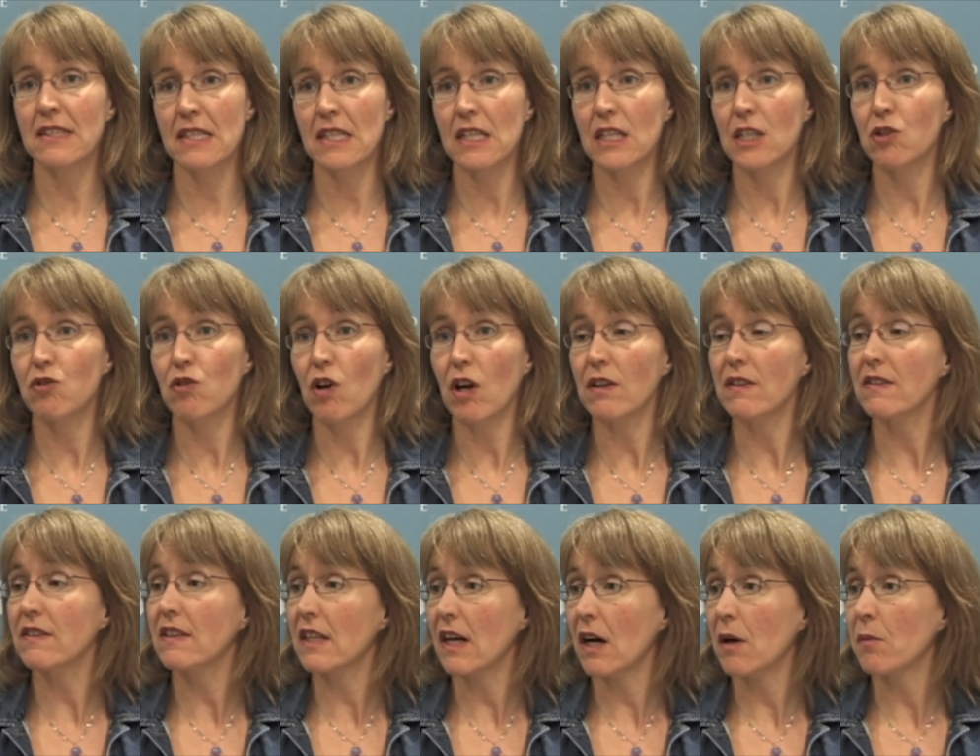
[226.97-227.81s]
that a drought
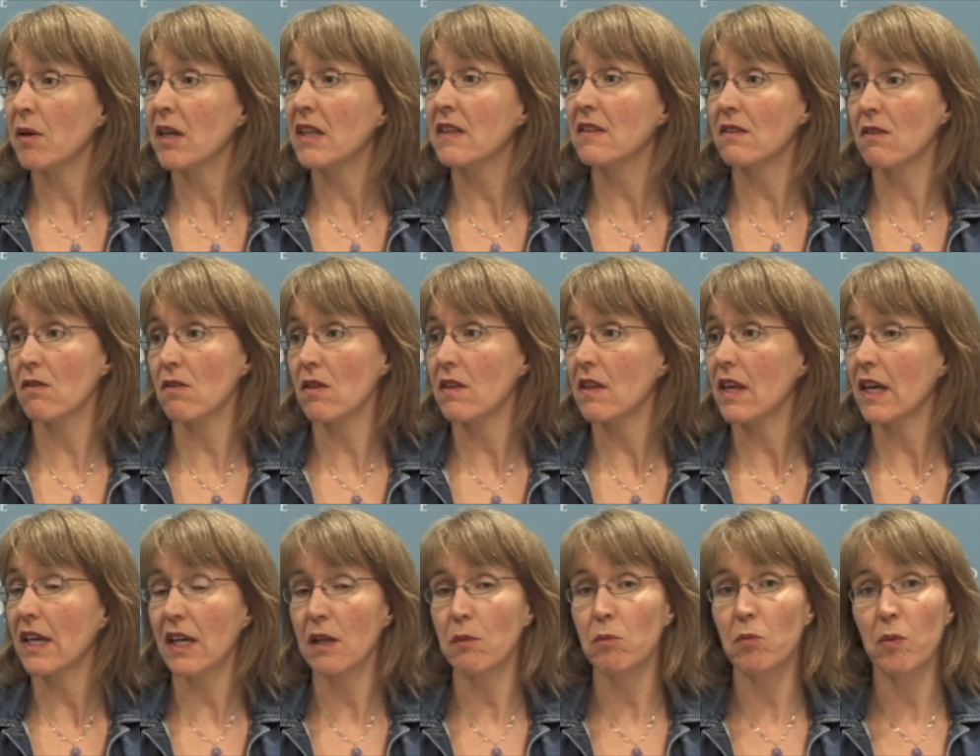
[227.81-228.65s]
is coming so that they
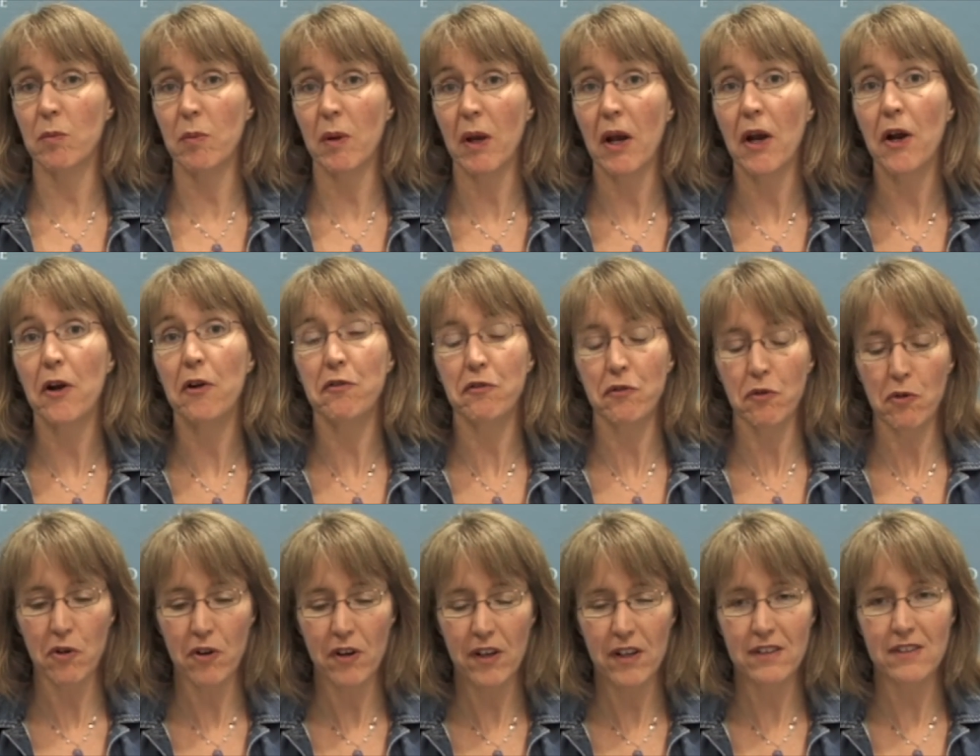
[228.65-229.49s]
can prepare
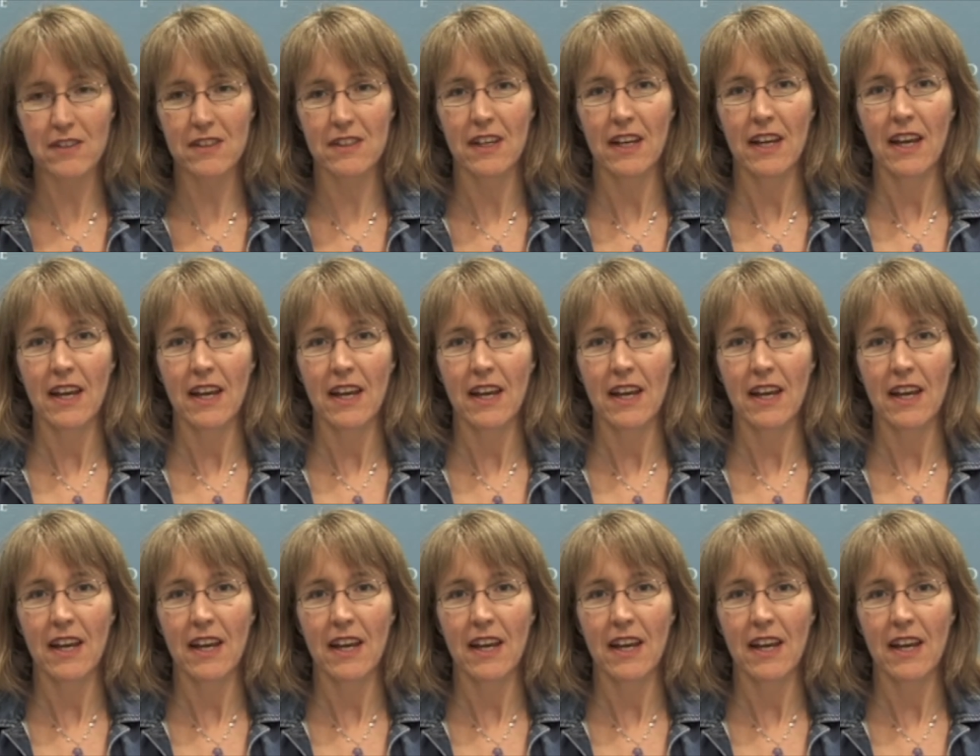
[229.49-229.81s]
for it,